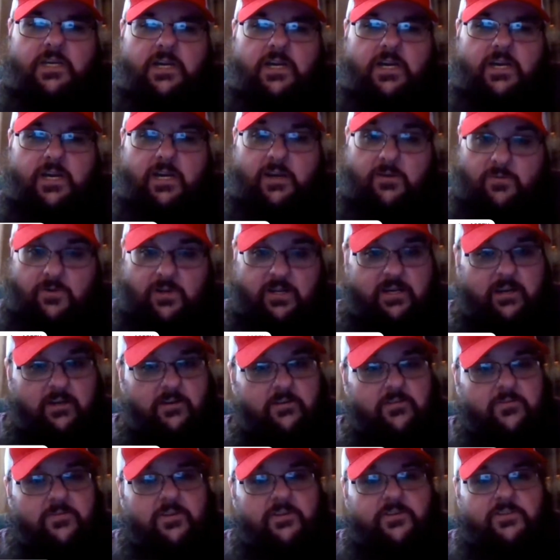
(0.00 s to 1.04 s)
when I
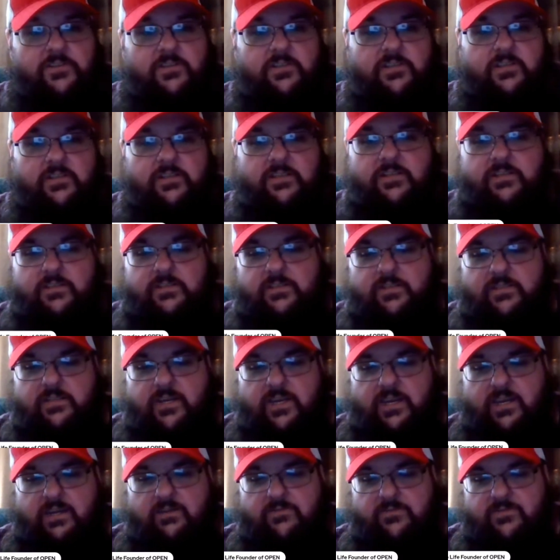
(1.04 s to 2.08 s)
go do fishing
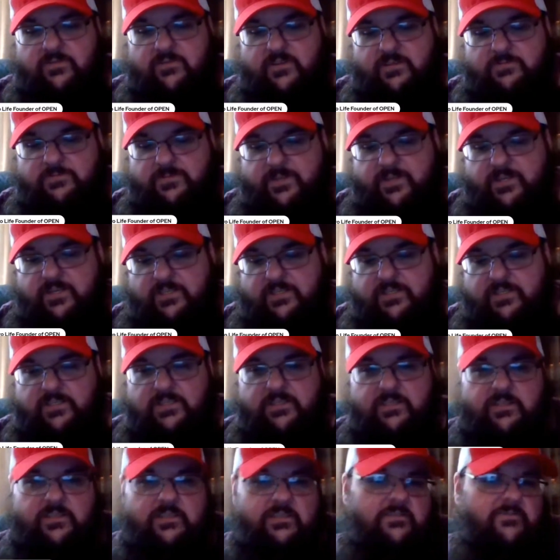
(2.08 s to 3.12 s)
at various
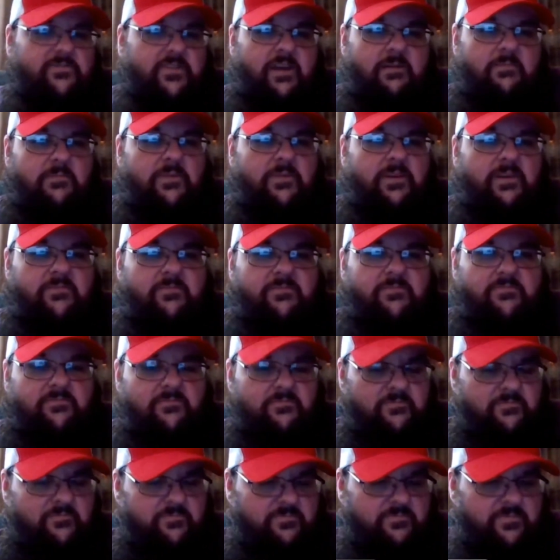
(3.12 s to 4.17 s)
places, family
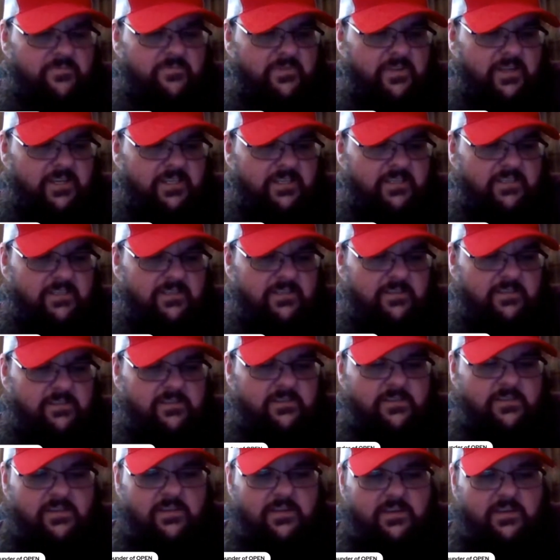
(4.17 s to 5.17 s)
places,